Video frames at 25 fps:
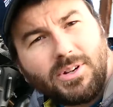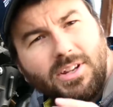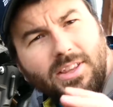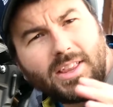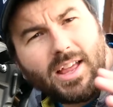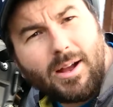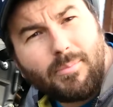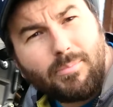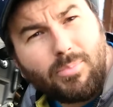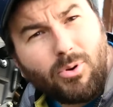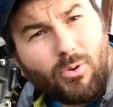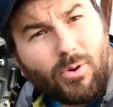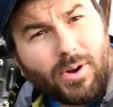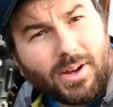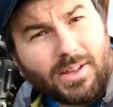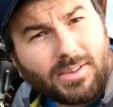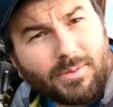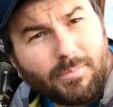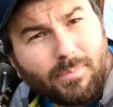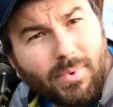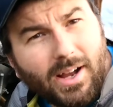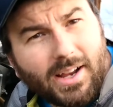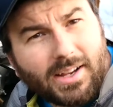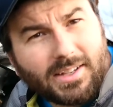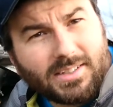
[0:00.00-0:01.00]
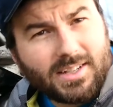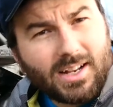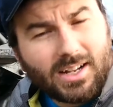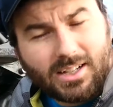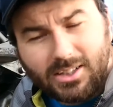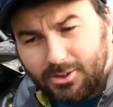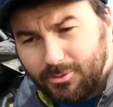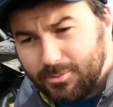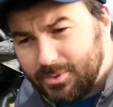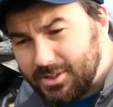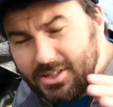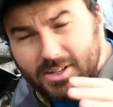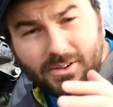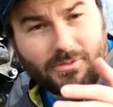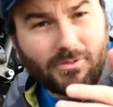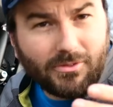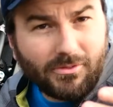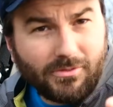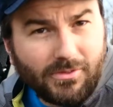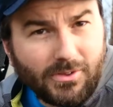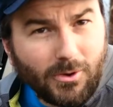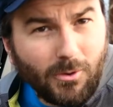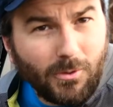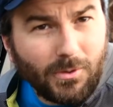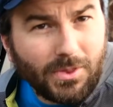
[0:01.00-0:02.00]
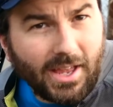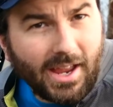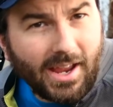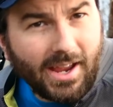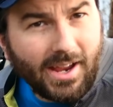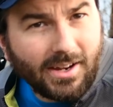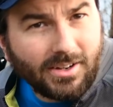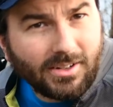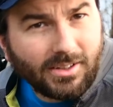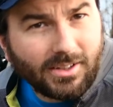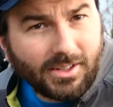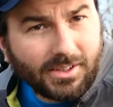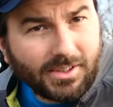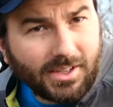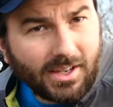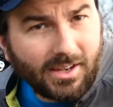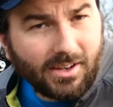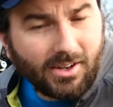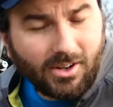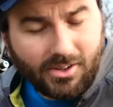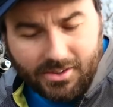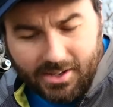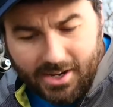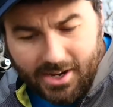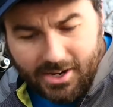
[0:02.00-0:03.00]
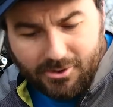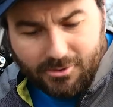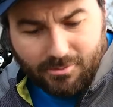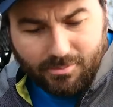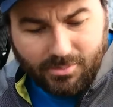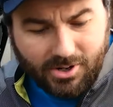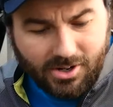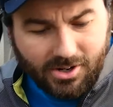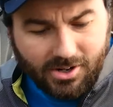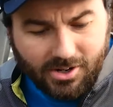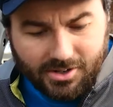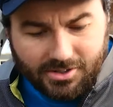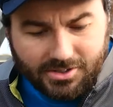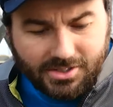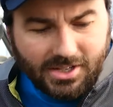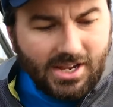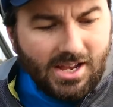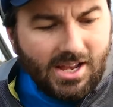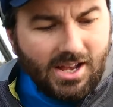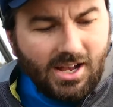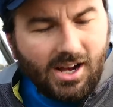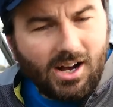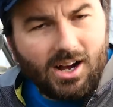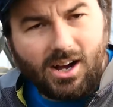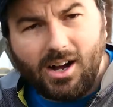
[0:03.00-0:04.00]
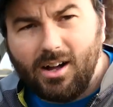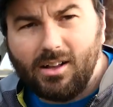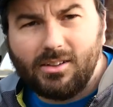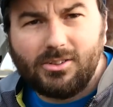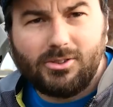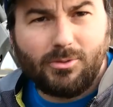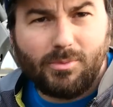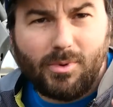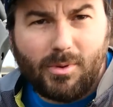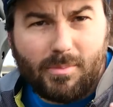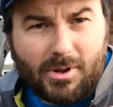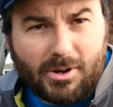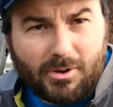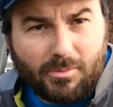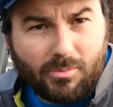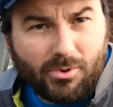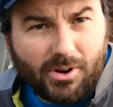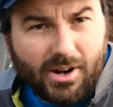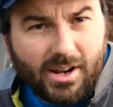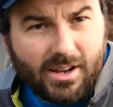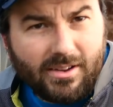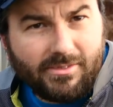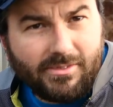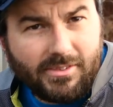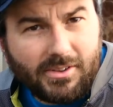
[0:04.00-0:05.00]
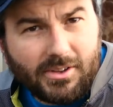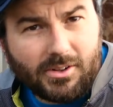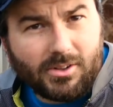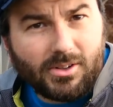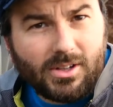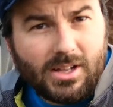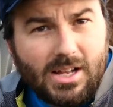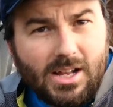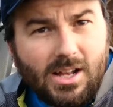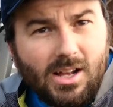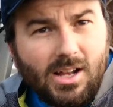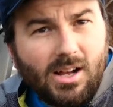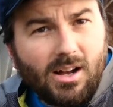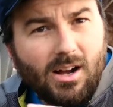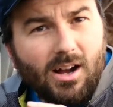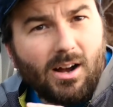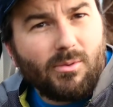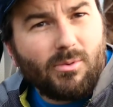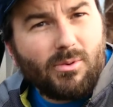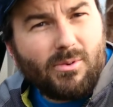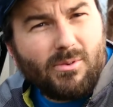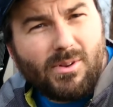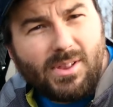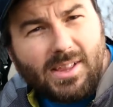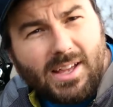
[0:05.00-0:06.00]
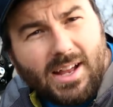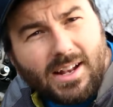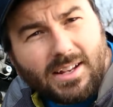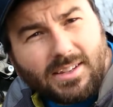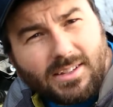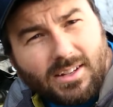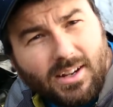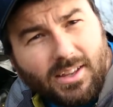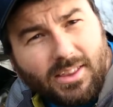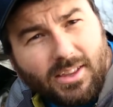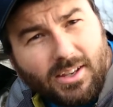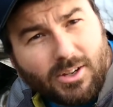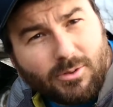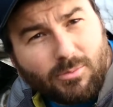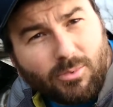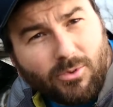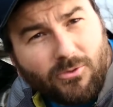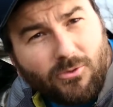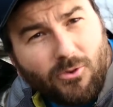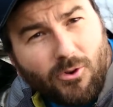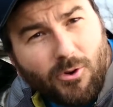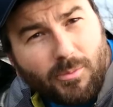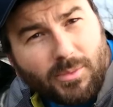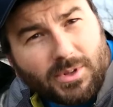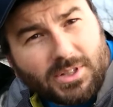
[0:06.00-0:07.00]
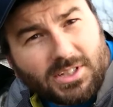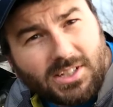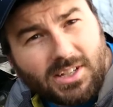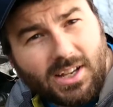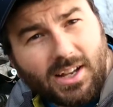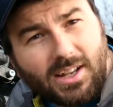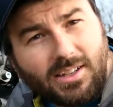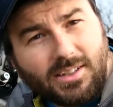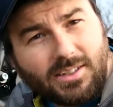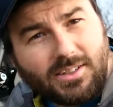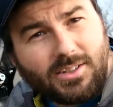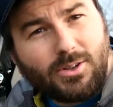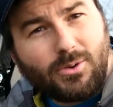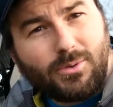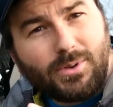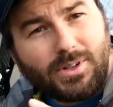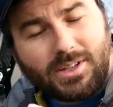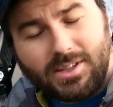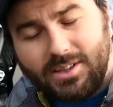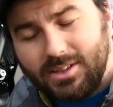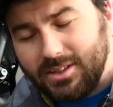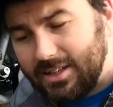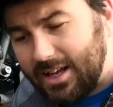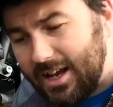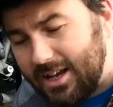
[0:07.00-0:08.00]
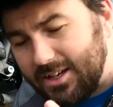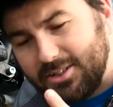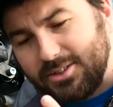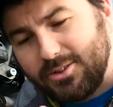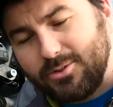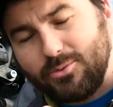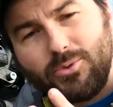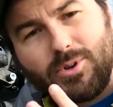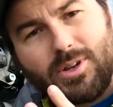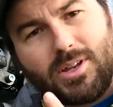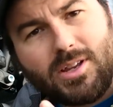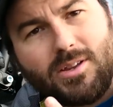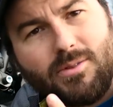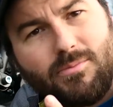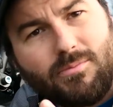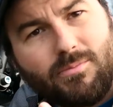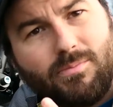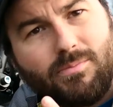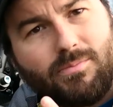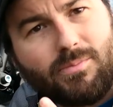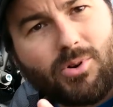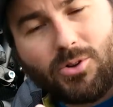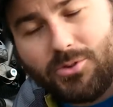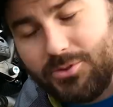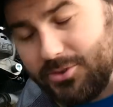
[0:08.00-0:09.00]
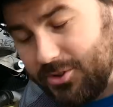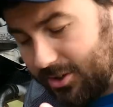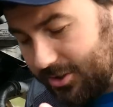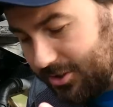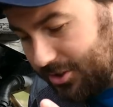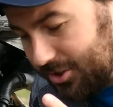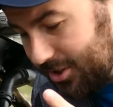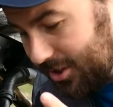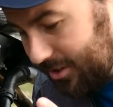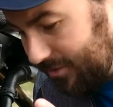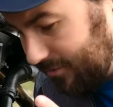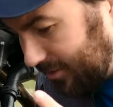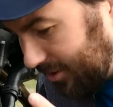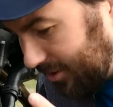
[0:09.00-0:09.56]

into that point, the bike's got a little bit different feel with the handling of on the handlebars, a little bit better brake feel. We really hadn't done anything to performance yet until we did the last 3 bolt-on shit